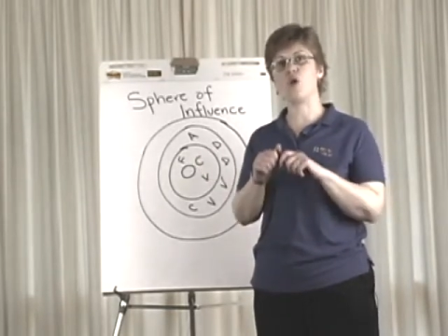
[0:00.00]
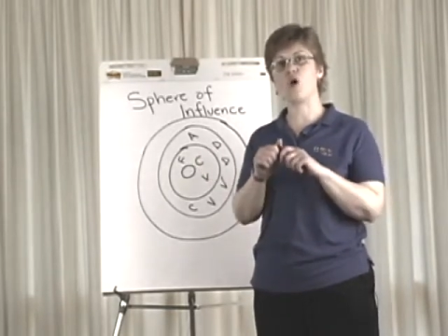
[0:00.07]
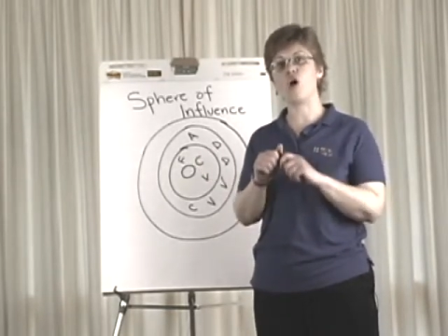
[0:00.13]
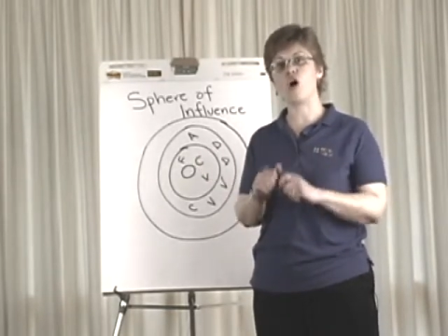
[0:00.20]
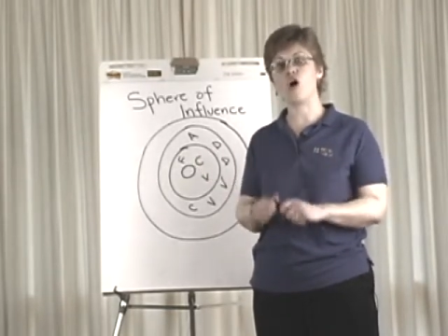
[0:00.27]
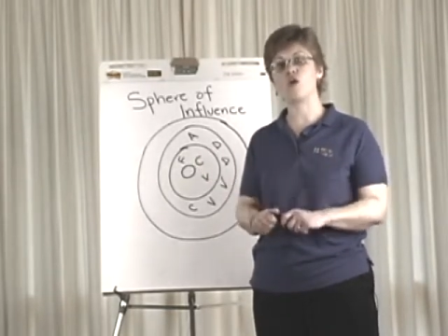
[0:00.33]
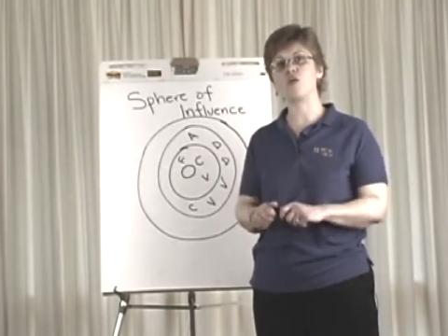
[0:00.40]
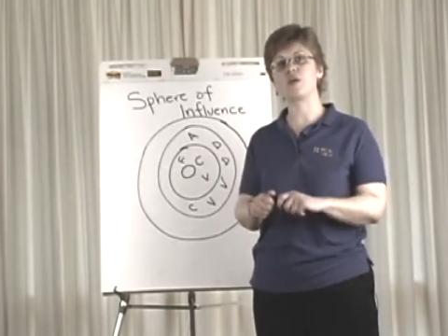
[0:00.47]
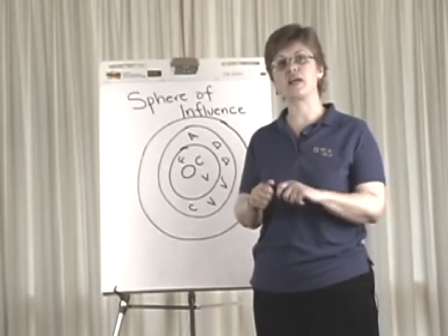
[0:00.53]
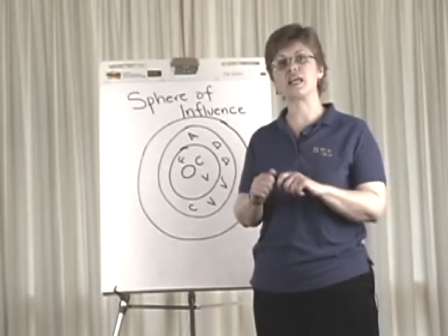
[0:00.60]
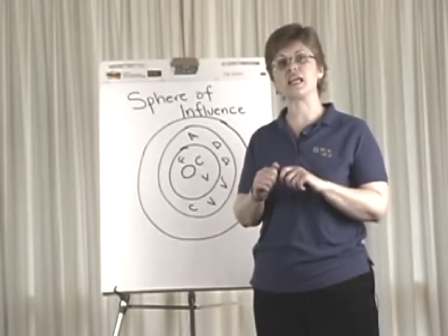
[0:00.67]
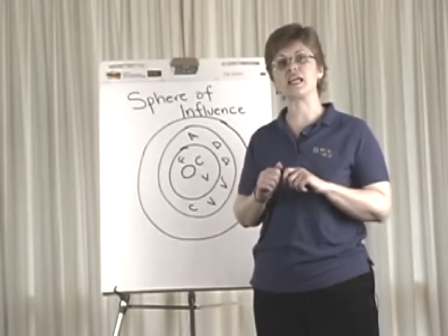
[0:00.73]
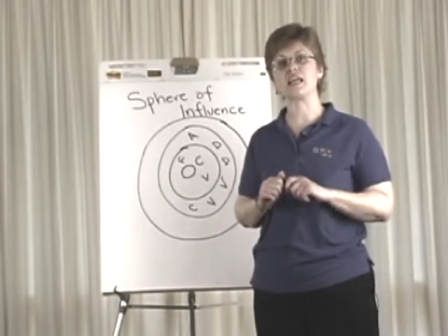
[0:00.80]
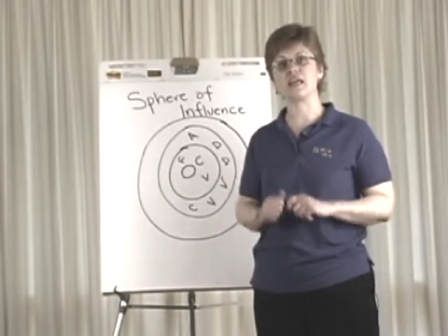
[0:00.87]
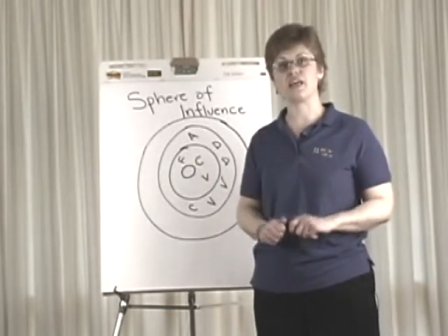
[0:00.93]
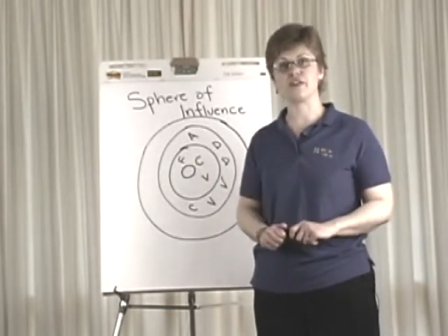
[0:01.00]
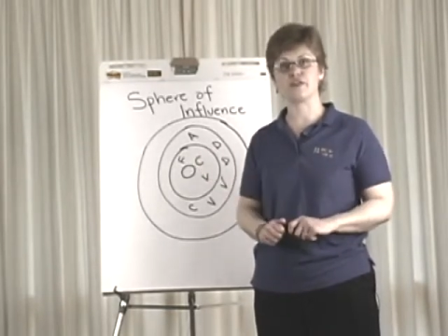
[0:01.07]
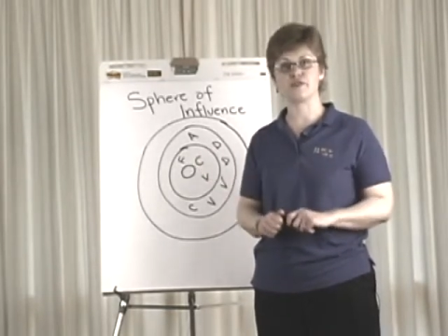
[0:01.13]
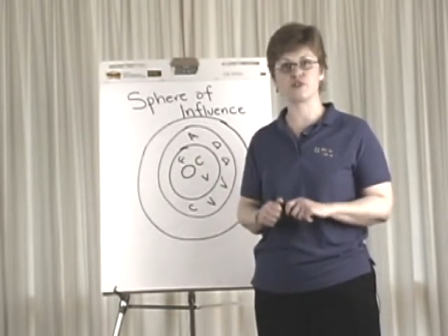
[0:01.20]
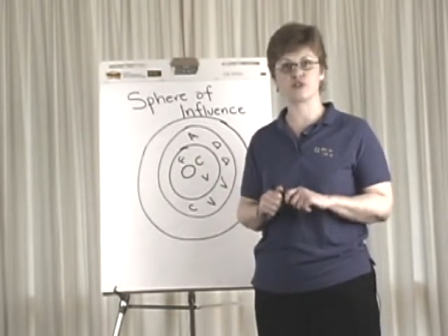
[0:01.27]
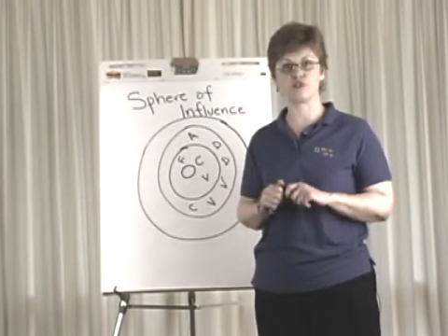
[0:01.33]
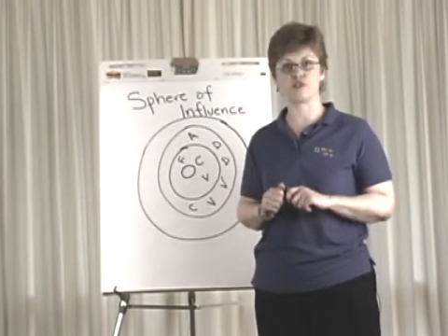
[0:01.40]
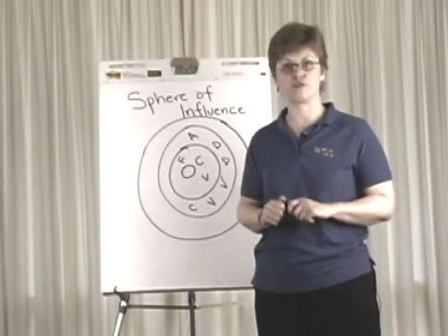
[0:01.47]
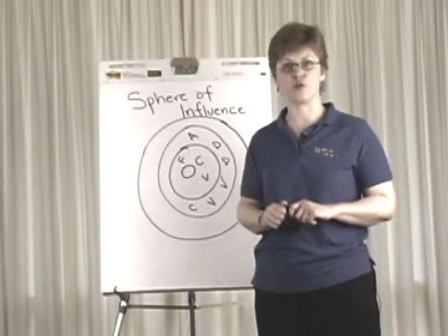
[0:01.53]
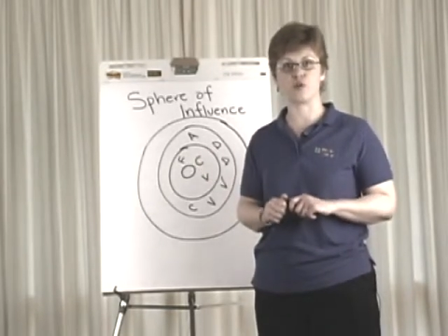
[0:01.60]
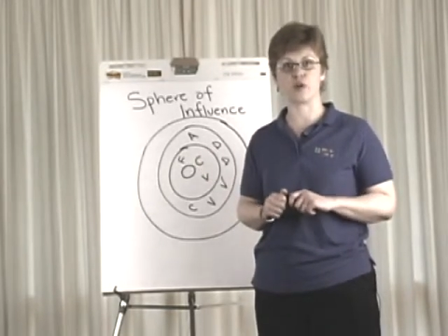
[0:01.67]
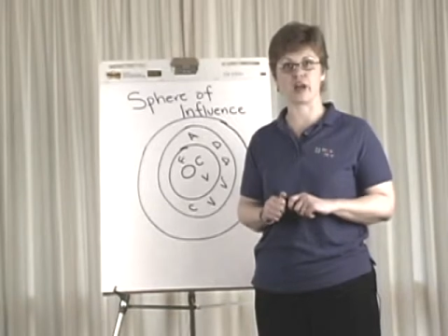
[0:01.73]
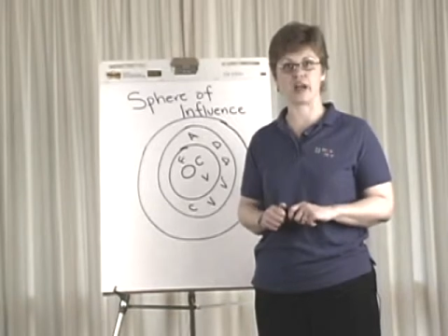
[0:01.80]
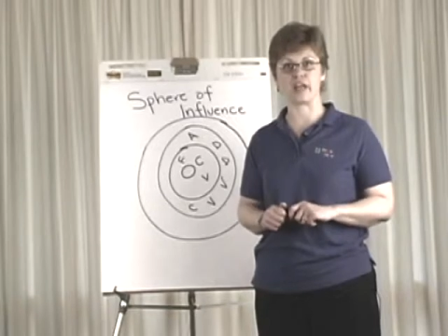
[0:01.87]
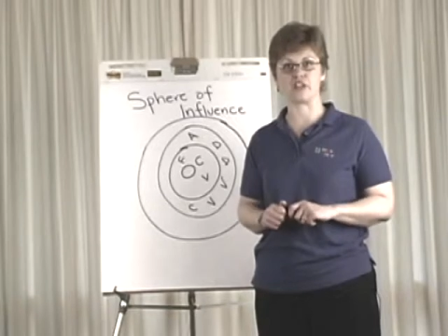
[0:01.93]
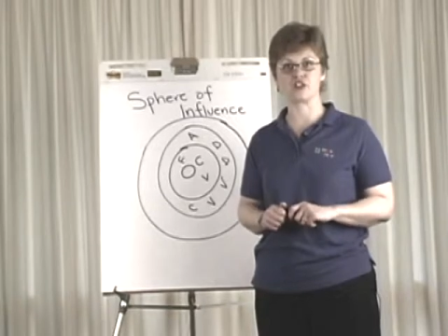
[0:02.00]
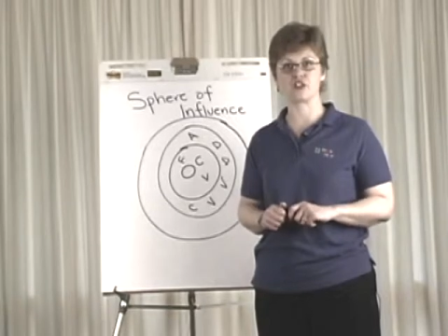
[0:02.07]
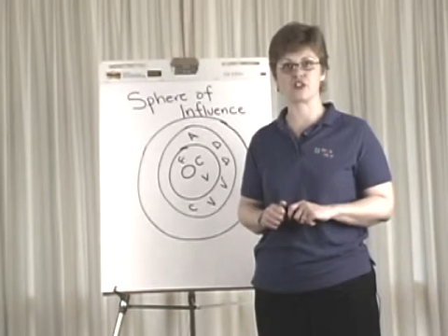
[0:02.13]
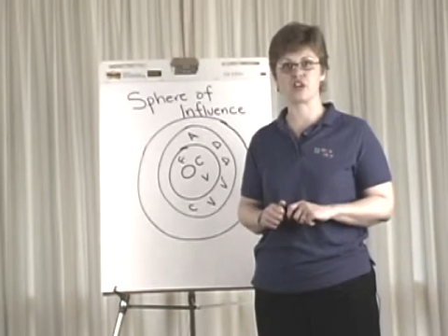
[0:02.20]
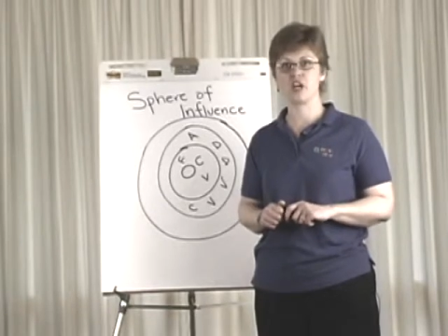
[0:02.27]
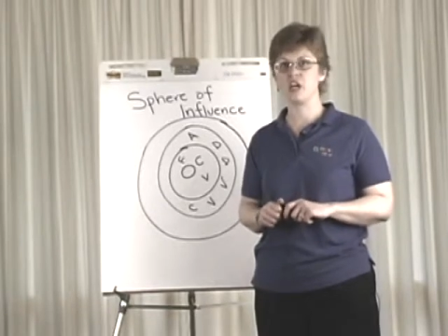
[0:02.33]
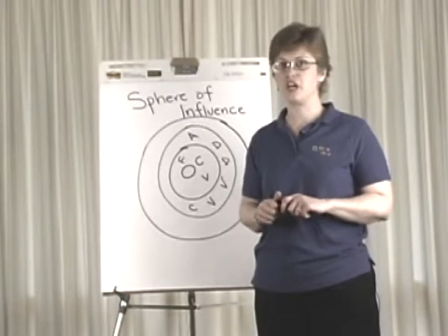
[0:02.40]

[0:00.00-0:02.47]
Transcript: already give to 4-H.